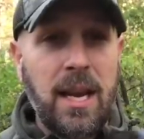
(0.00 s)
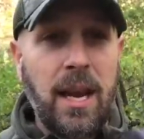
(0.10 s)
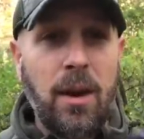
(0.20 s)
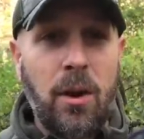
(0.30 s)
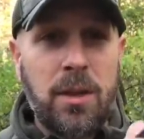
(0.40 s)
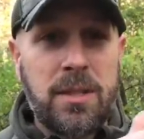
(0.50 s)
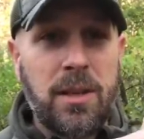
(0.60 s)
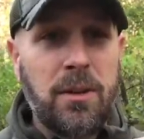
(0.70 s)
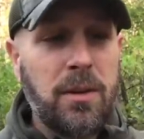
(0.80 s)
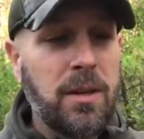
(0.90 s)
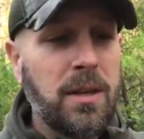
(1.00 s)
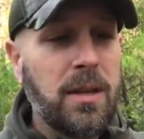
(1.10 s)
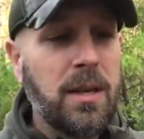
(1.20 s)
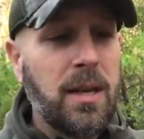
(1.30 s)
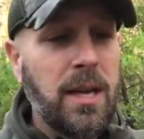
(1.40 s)
and also
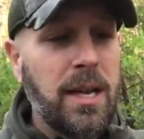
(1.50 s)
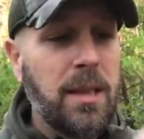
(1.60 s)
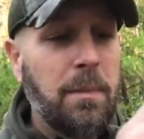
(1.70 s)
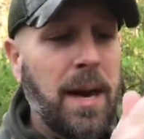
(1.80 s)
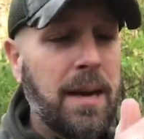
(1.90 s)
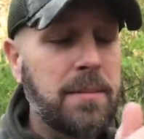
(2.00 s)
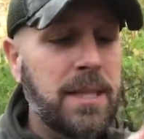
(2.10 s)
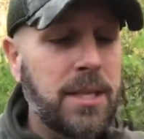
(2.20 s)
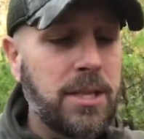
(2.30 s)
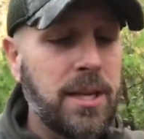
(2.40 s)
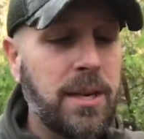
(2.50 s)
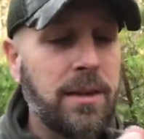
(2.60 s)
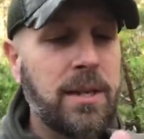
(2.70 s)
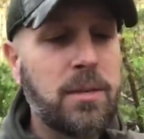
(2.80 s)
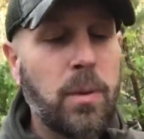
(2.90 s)
in the bottom section here
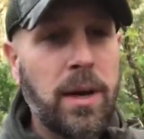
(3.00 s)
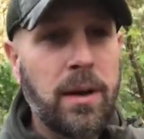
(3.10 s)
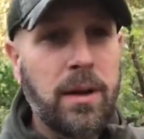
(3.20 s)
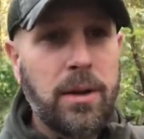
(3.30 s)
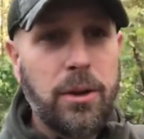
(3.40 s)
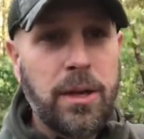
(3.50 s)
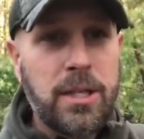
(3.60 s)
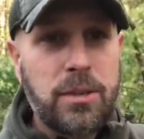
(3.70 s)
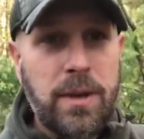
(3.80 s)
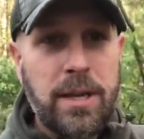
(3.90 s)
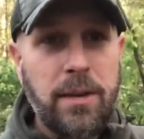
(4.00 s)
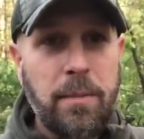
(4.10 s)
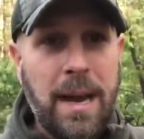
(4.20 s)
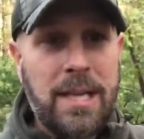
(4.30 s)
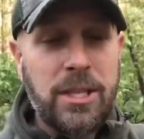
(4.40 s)
is where you're going to strike your
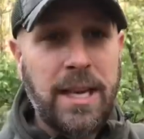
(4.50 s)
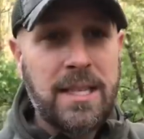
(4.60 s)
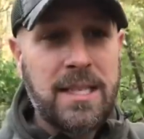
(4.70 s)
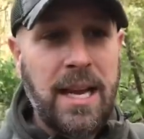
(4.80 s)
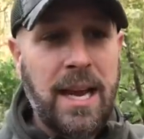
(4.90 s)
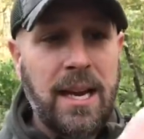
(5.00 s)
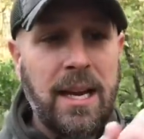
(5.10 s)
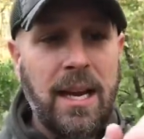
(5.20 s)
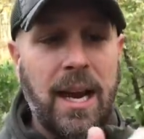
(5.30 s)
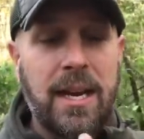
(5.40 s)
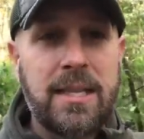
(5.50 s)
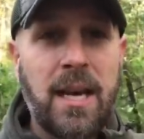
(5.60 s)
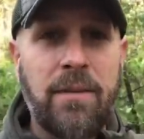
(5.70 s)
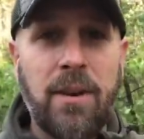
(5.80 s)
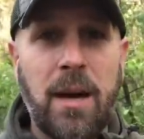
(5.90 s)
match against that, and it's
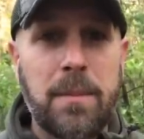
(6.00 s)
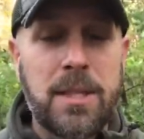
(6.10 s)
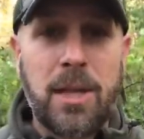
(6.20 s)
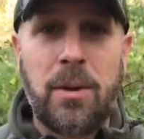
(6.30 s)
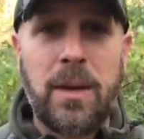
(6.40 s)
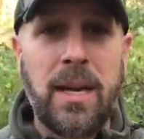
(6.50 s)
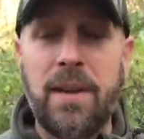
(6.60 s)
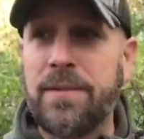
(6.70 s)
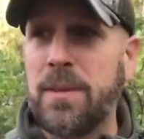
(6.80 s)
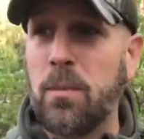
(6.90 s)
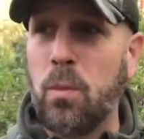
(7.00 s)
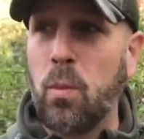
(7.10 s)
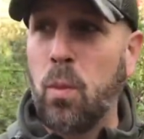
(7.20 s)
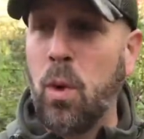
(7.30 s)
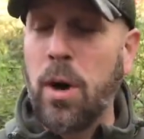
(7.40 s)
covered up. So if some
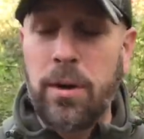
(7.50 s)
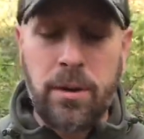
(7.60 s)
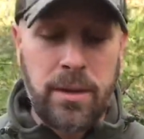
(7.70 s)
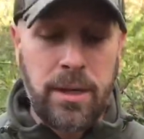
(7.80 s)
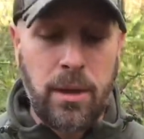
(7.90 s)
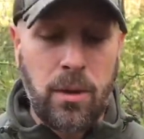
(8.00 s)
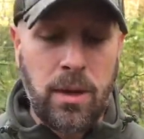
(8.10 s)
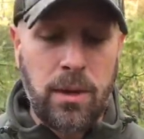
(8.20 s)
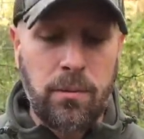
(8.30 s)
water, you know, or